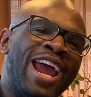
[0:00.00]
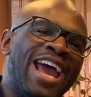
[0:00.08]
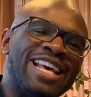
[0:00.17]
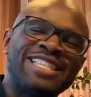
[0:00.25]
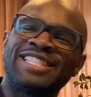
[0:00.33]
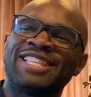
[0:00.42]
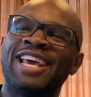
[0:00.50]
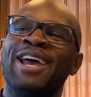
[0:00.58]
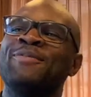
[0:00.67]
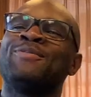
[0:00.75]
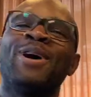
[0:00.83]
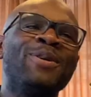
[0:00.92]
as
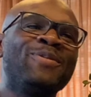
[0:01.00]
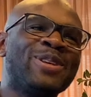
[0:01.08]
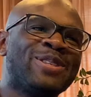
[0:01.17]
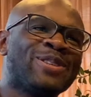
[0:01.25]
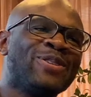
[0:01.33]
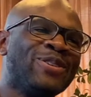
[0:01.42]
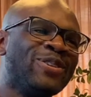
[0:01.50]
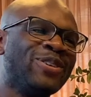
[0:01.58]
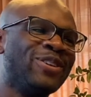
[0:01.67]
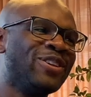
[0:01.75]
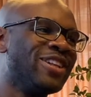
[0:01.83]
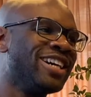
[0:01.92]
primary
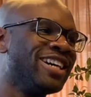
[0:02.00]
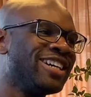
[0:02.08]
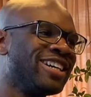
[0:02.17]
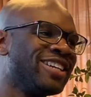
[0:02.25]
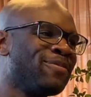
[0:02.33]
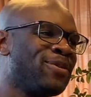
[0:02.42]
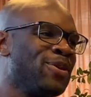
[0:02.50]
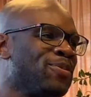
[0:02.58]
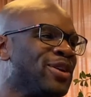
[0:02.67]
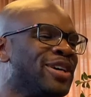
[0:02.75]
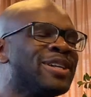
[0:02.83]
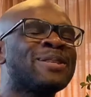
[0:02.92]
school uh,
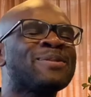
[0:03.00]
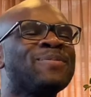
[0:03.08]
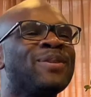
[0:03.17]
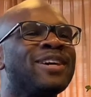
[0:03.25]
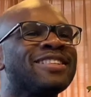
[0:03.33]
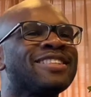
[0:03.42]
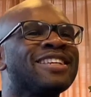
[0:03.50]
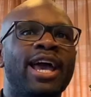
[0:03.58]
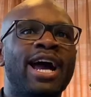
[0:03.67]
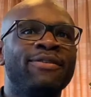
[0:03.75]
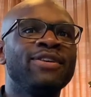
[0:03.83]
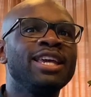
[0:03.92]
pupils, but
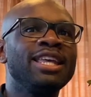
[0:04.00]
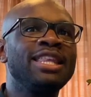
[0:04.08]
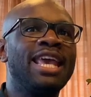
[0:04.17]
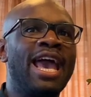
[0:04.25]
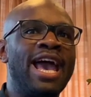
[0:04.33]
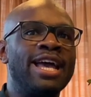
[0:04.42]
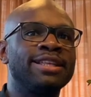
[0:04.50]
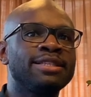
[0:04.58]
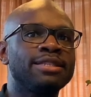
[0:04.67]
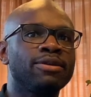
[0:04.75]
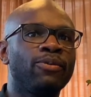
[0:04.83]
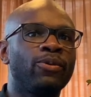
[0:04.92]
I think in the
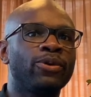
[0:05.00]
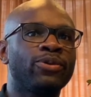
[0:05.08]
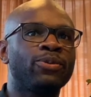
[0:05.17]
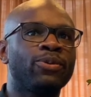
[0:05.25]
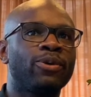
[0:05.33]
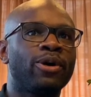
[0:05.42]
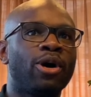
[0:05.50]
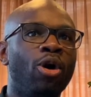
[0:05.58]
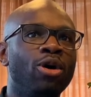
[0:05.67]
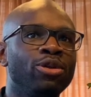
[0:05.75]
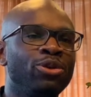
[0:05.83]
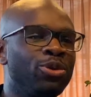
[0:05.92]
end, what
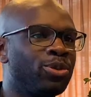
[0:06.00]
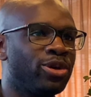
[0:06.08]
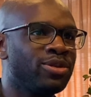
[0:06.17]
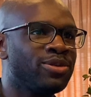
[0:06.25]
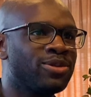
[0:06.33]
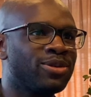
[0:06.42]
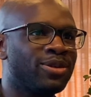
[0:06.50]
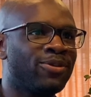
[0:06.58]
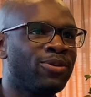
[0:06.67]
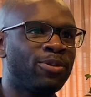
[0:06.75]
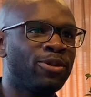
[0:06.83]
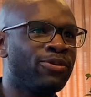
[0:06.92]
all humans,
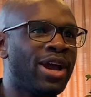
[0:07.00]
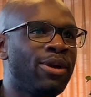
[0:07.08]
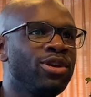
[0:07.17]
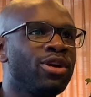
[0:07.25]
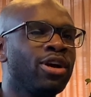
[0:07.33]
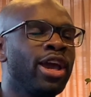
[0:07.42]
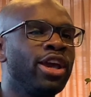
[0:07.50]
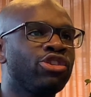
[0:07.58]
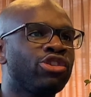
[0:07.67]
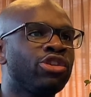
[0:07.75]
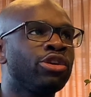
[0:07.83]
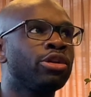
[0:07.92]
from a very young
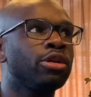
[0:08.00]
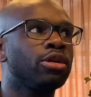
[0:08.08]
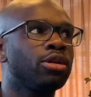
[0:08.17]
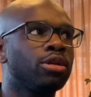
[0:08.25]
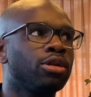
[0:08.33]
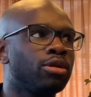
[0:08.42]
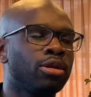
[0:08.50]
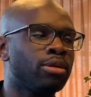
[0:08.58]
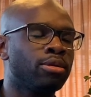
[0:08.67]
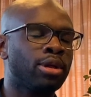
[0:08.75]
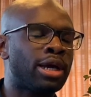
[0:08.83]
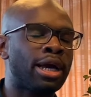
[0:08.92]
age till
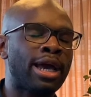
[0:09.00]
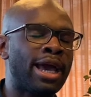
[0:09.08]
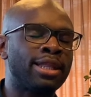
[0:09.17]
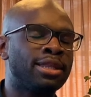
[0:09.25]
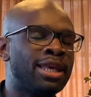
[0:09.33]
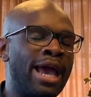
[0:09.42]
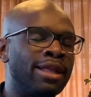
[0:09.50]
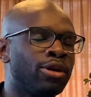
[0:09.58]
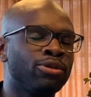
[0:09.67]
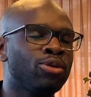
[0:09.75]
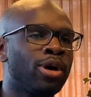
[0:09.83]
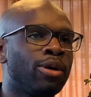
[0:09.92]
at the end
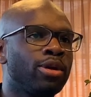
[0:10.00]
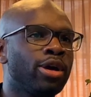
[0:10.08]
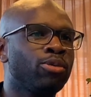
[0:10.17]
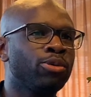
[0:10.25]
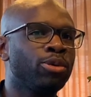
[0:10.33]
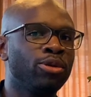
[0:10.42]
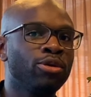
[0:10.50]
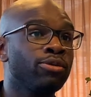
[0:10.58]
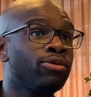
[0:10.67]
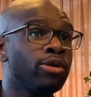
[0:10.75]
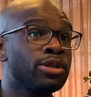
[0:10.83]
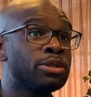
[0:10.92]
of our life, what you're looking
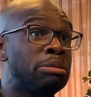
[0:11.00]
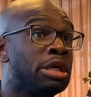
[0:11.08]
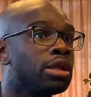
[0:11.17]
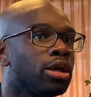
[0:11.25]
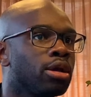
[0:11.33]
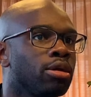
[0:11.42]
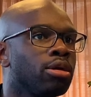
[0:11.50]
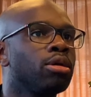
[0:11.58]
for is meaning.